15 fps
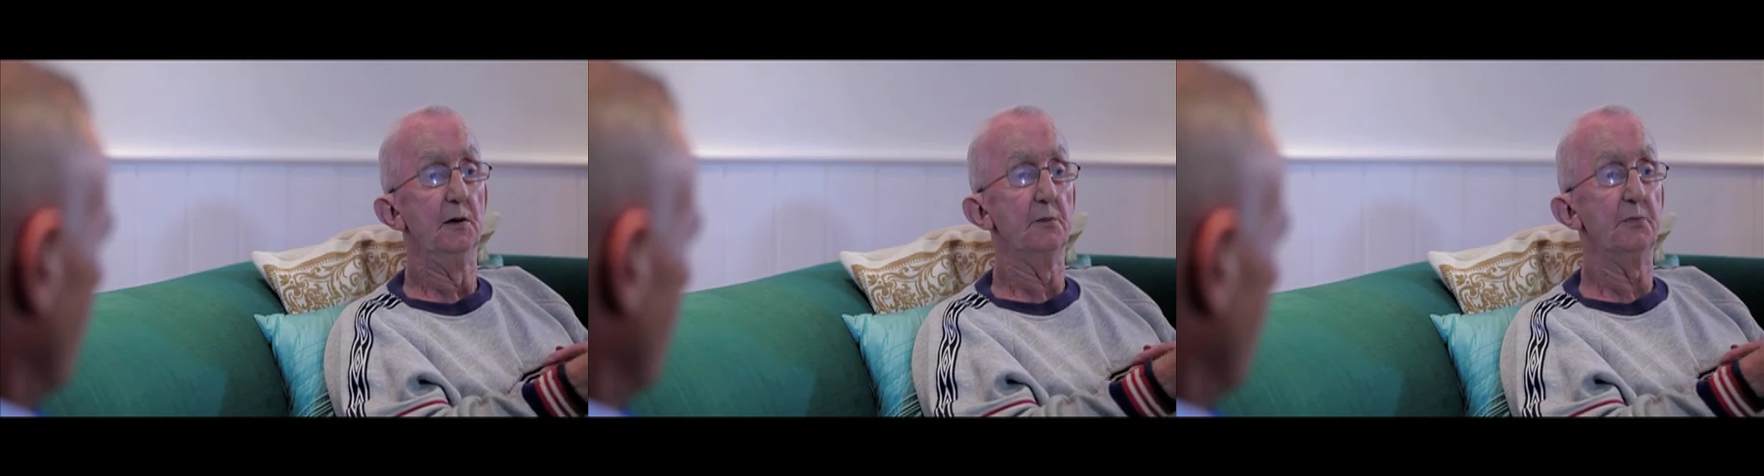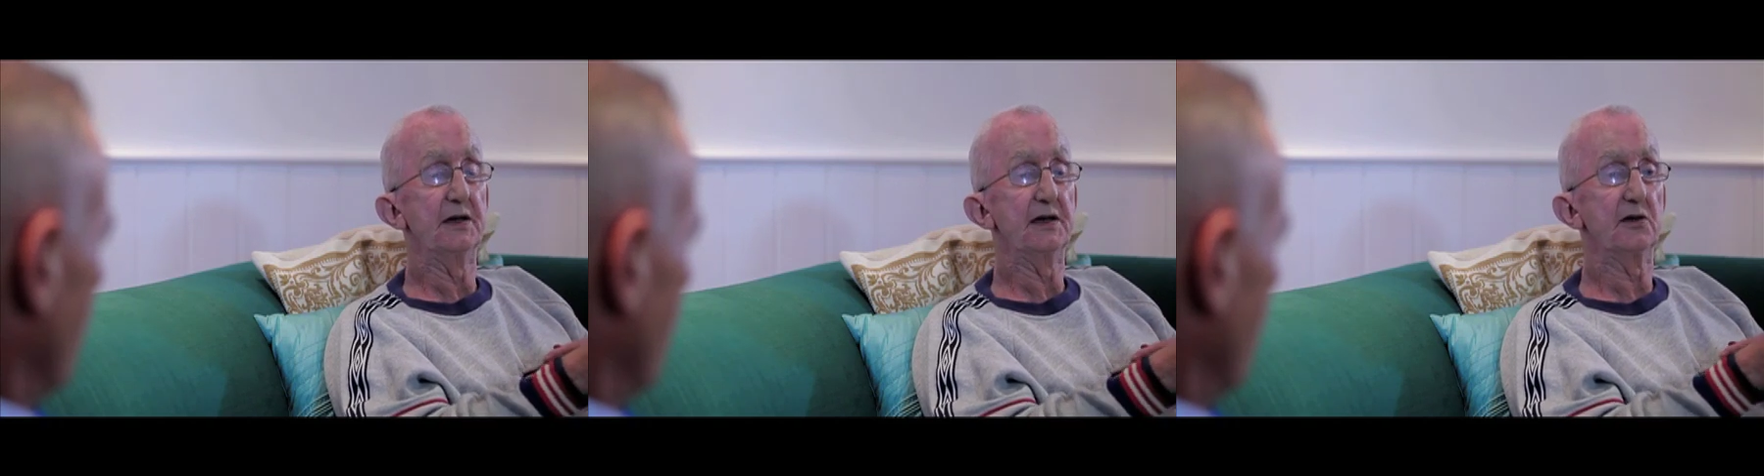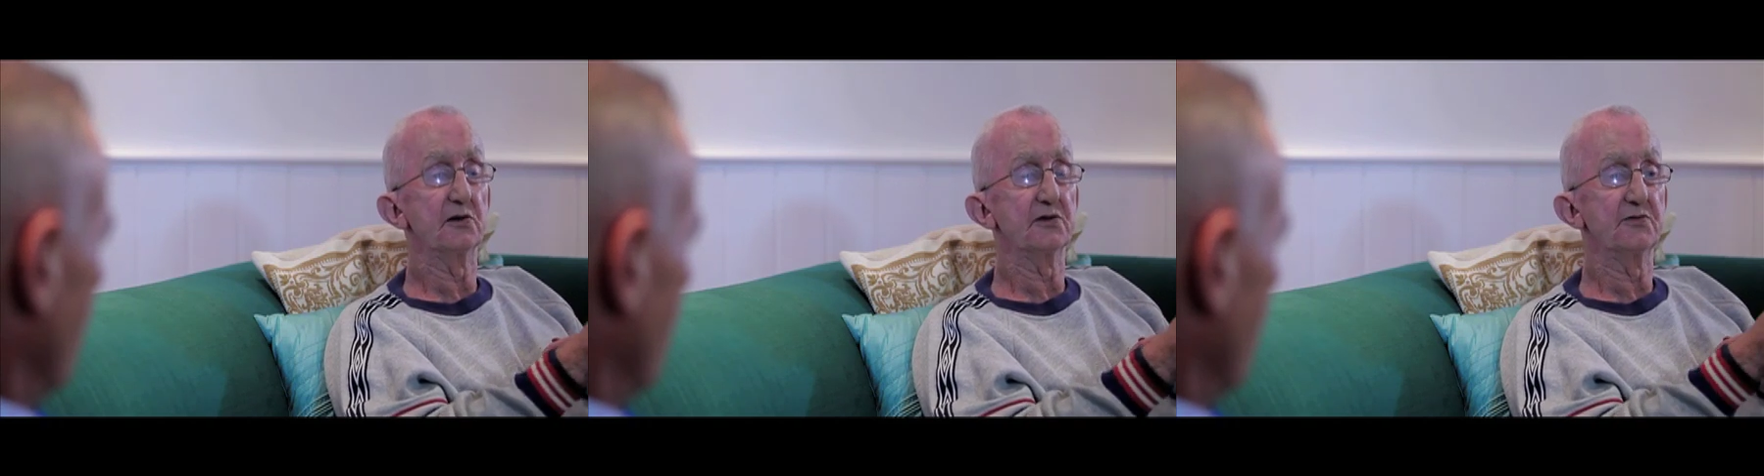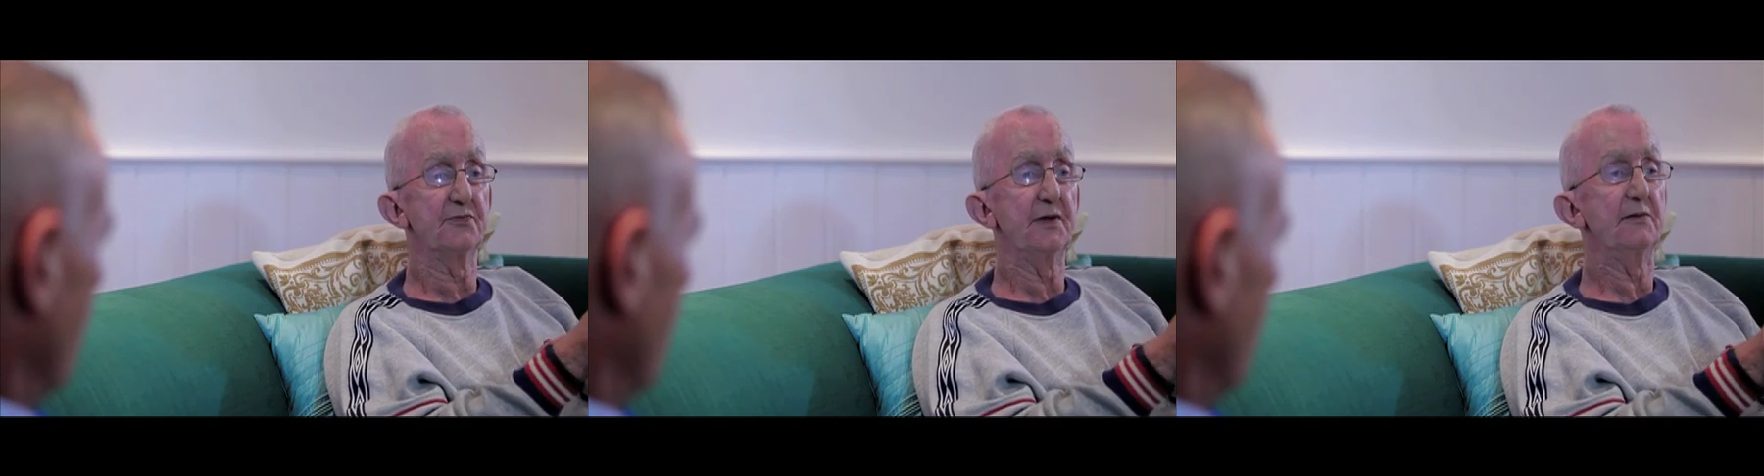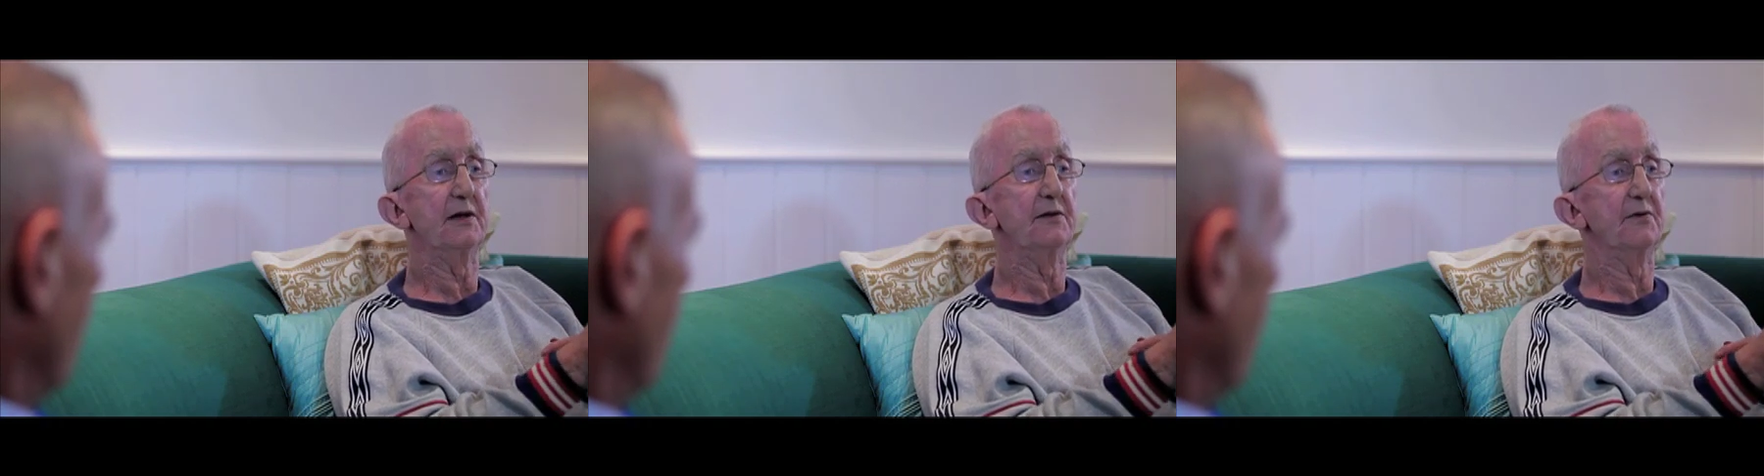because
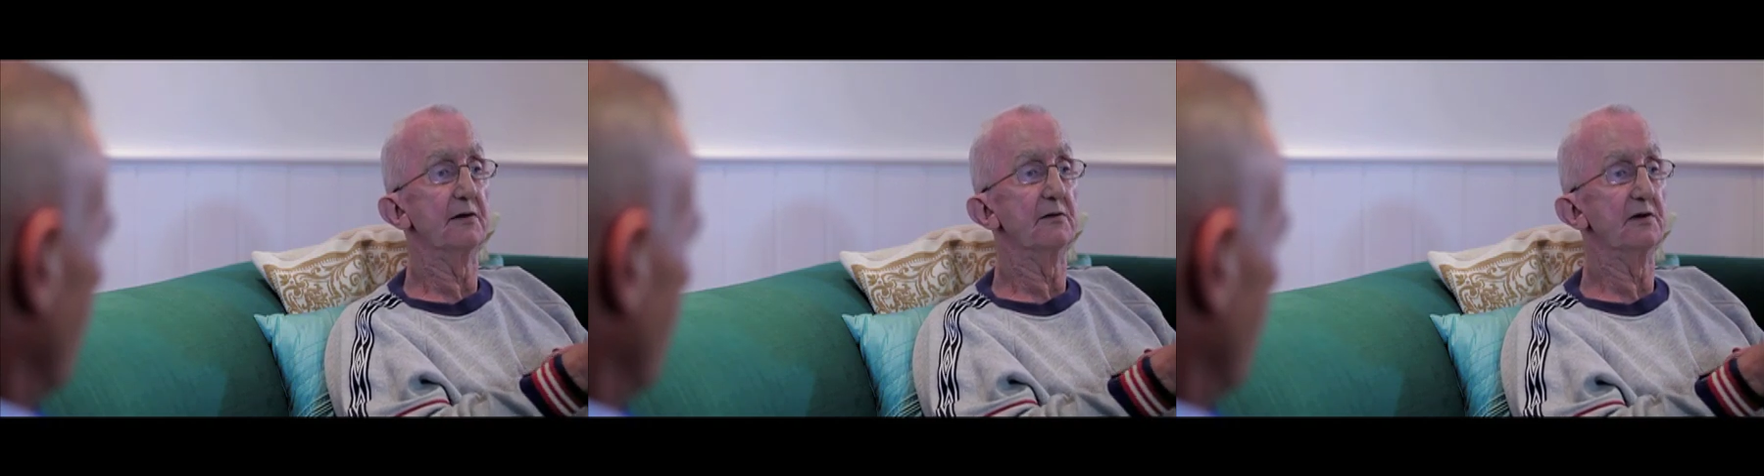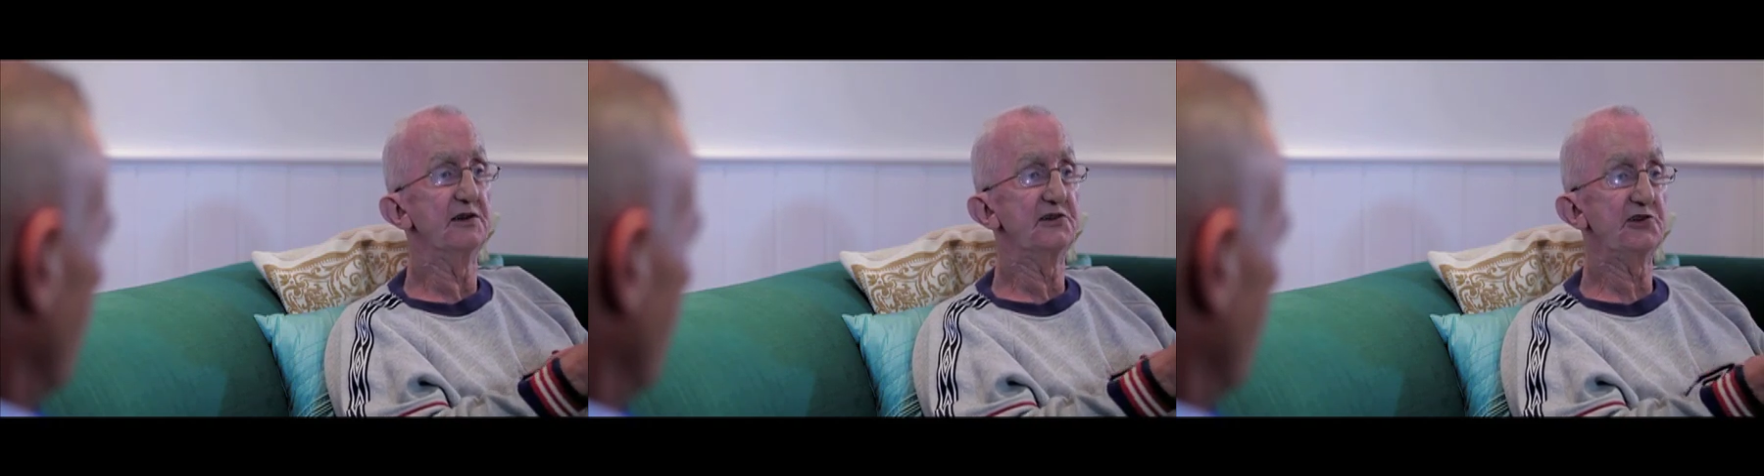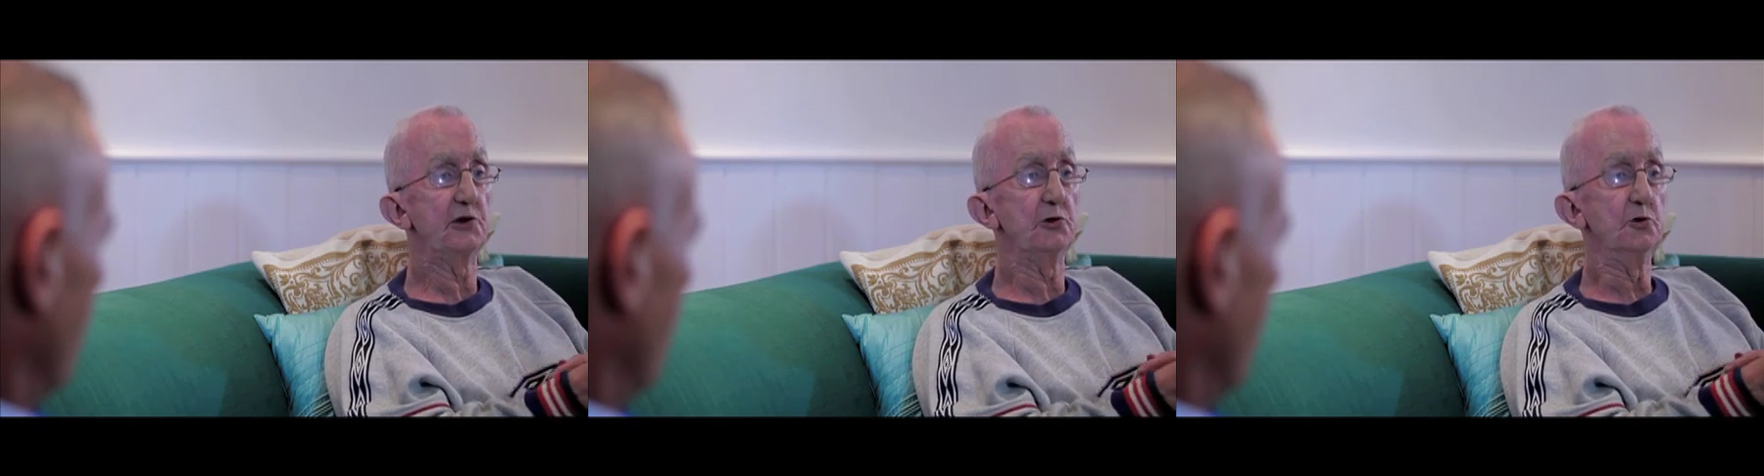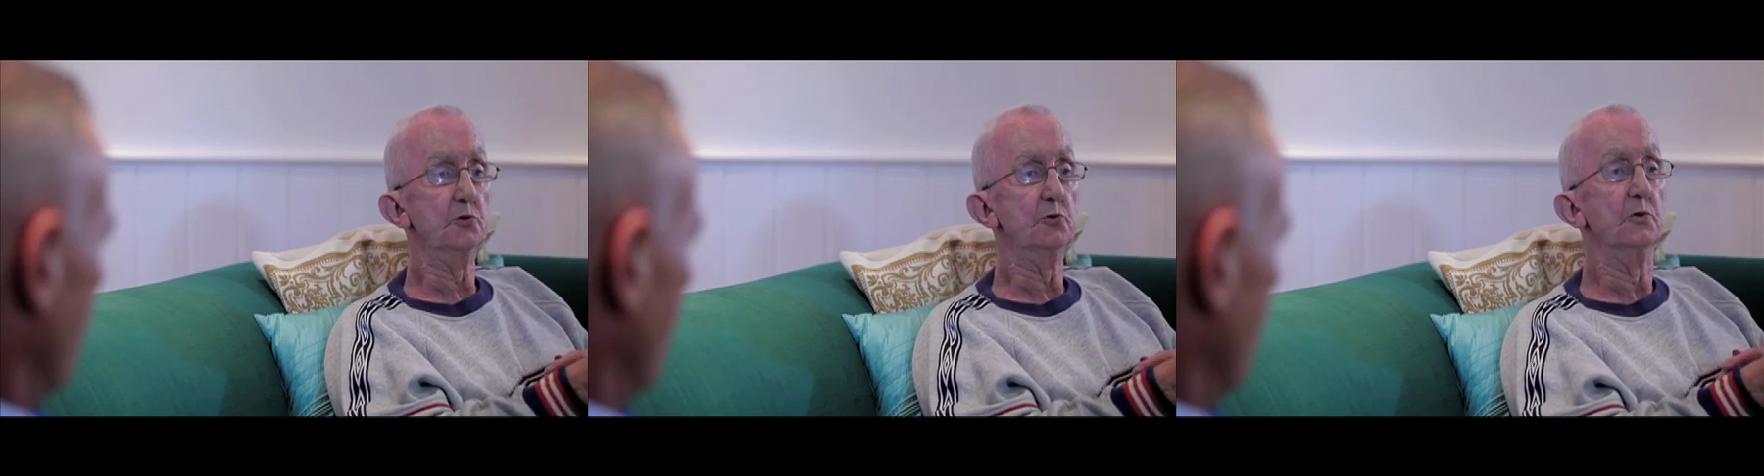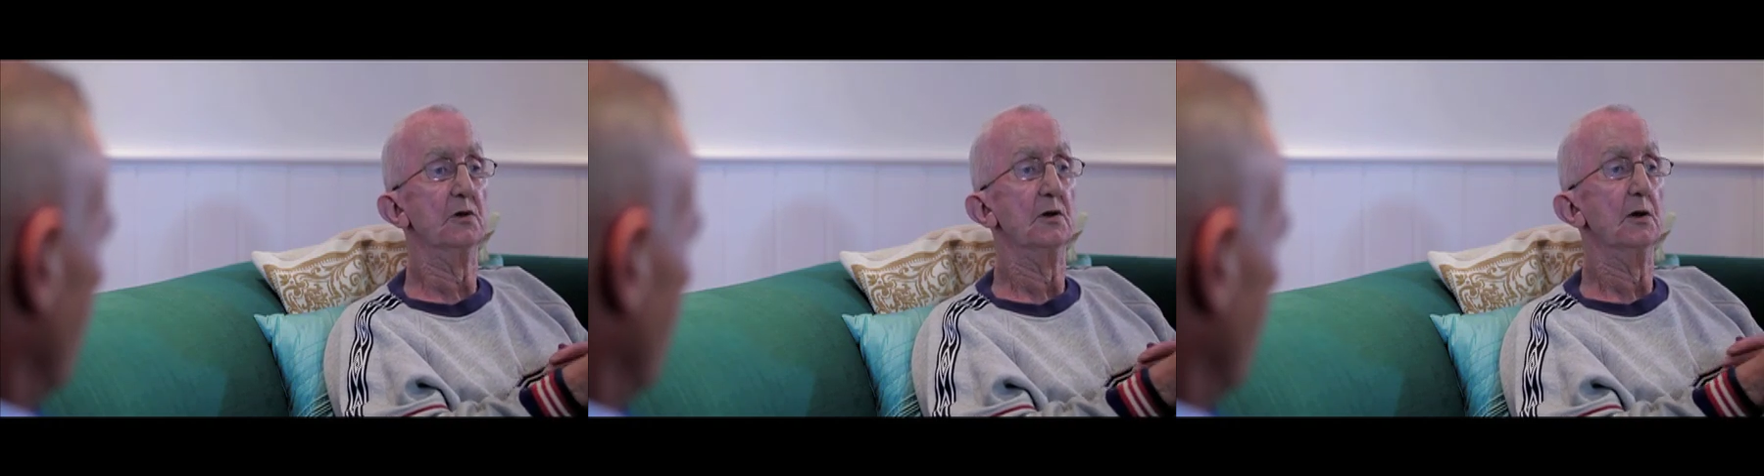very, very
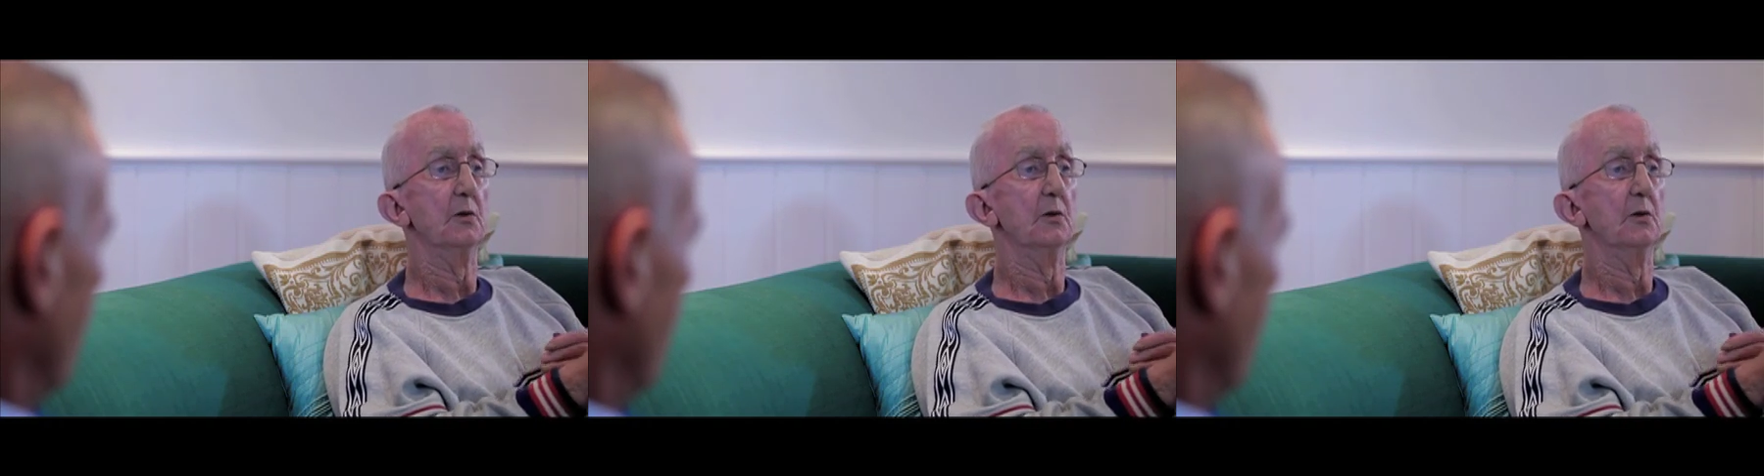soon